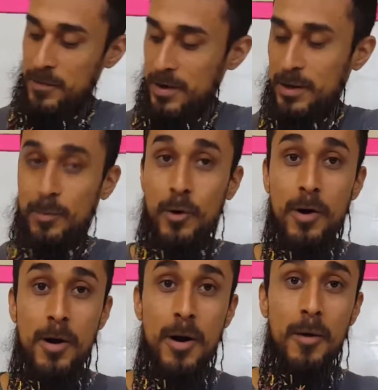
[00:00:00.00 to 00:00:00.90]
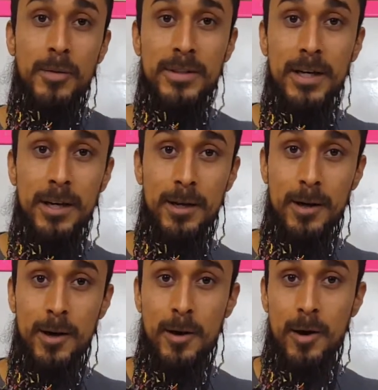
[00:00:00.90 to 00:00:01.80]
I need more,
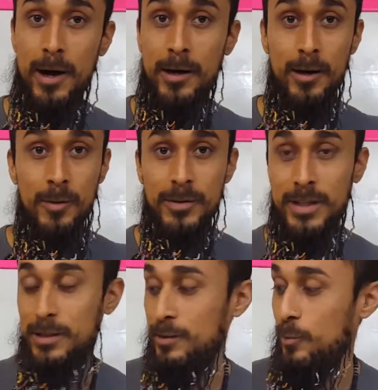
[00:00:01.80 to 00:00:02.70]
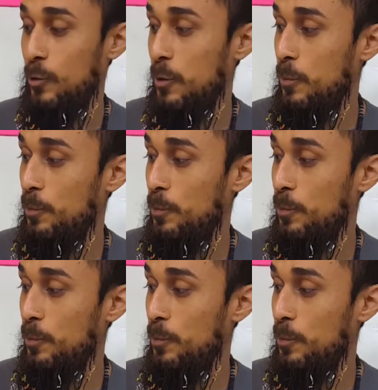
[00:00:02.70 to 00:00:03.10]
I could always get some more.